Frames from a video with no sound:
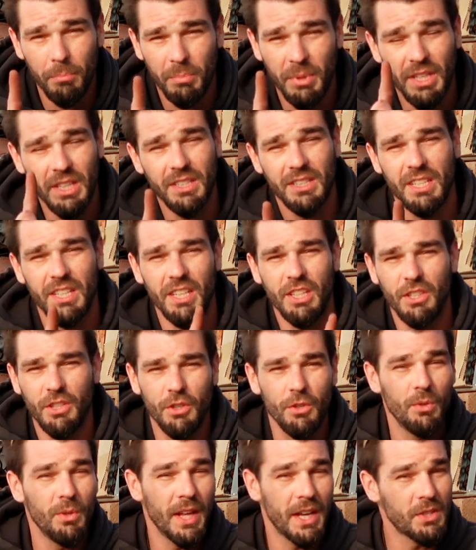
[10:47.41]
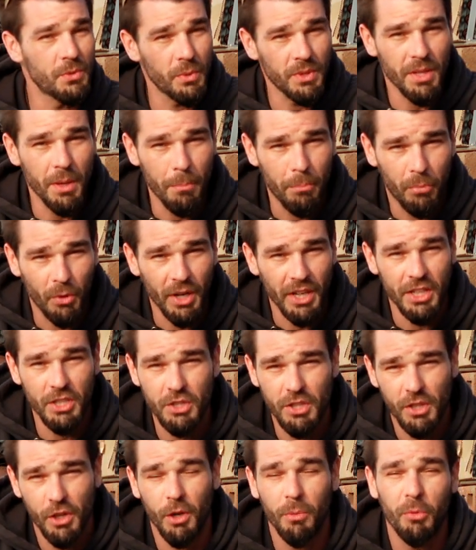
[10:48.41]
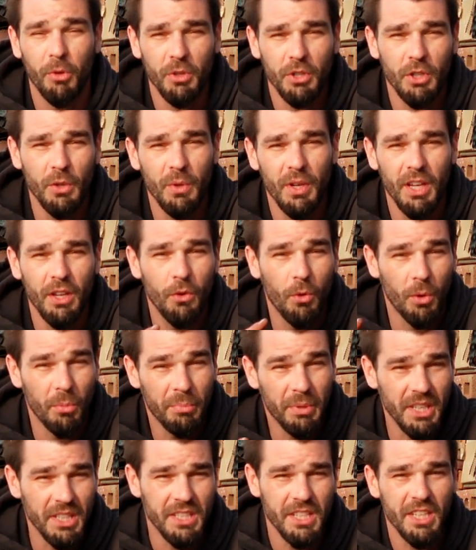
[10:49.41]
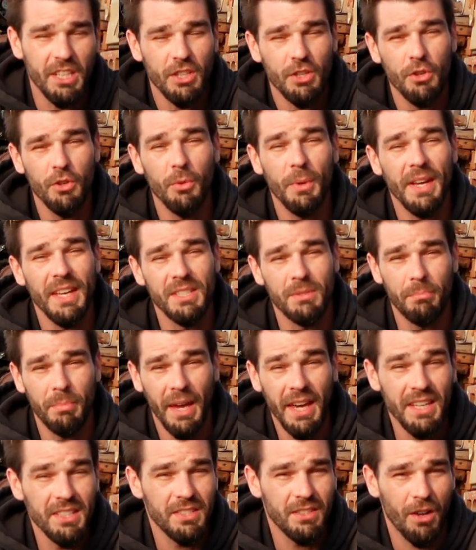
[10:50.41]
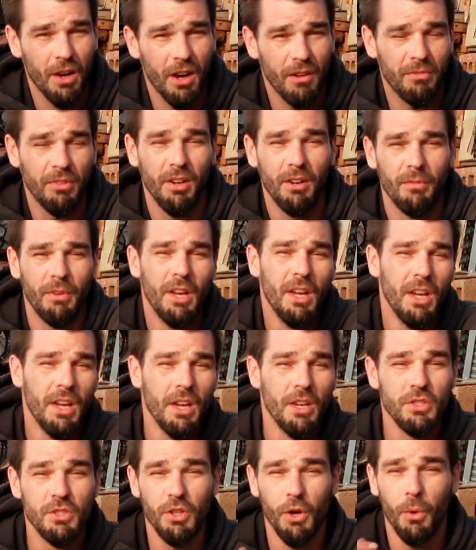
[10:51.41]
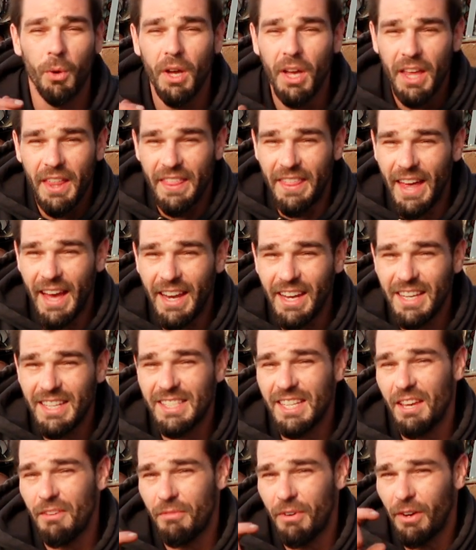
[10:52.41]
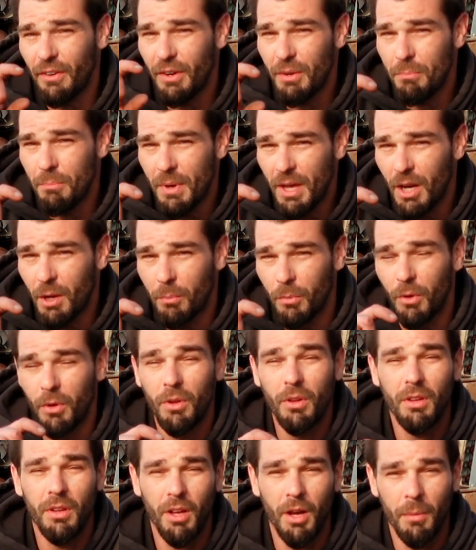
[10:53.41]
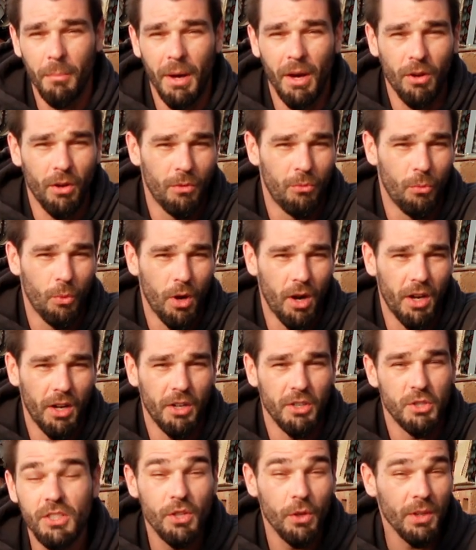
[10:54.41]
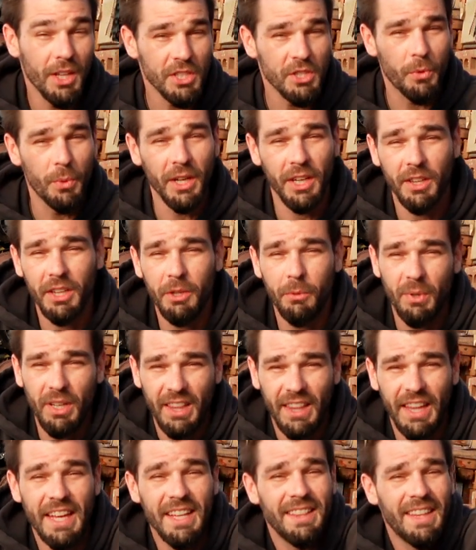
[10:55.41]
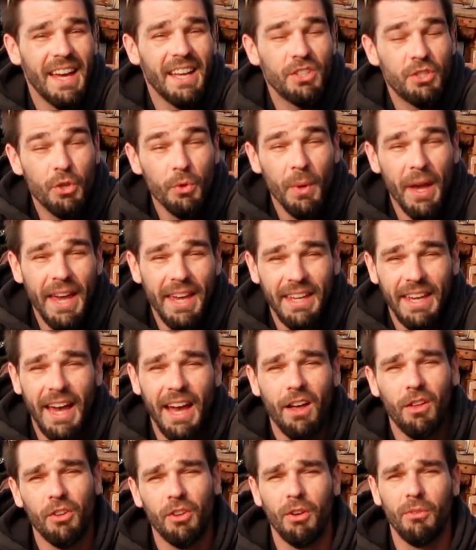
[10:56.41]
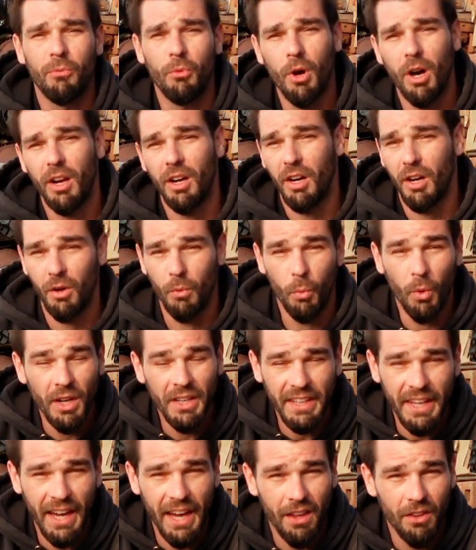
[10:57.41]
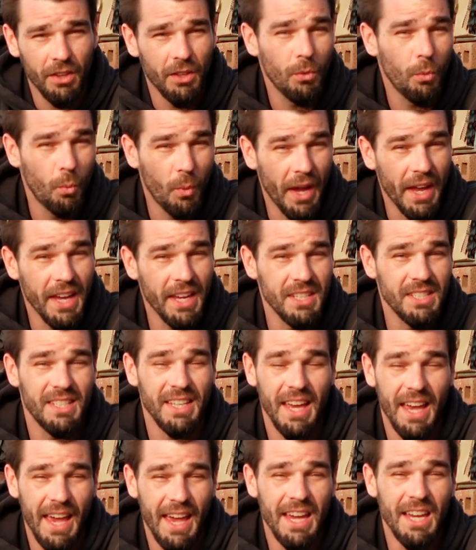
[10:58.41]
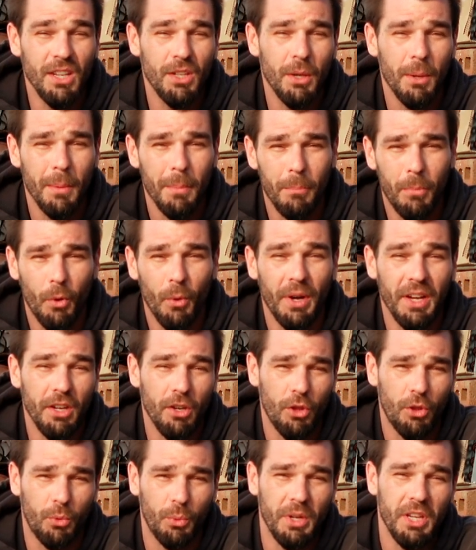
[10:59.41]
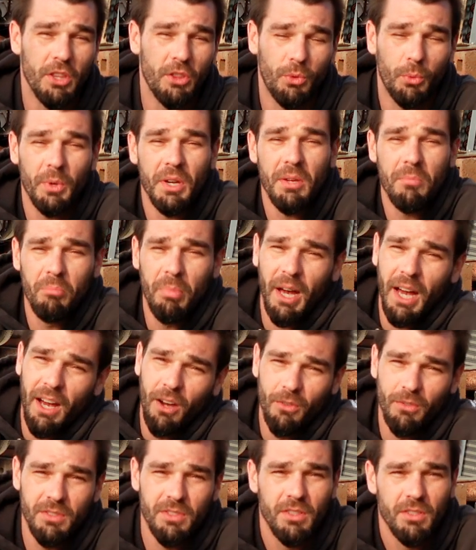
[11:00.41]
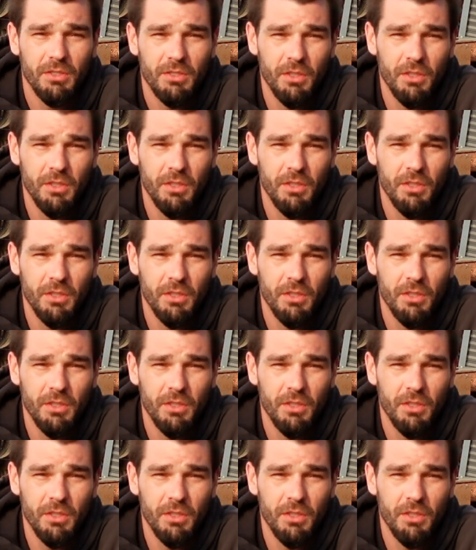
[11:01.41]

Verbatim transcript: BTU. That's what the British thermal unit or BTU is based off of. So that is a very minimal amount of water. So let's quickly relate that to a gallon of water. One gallon weighs eight 8.33 pounds.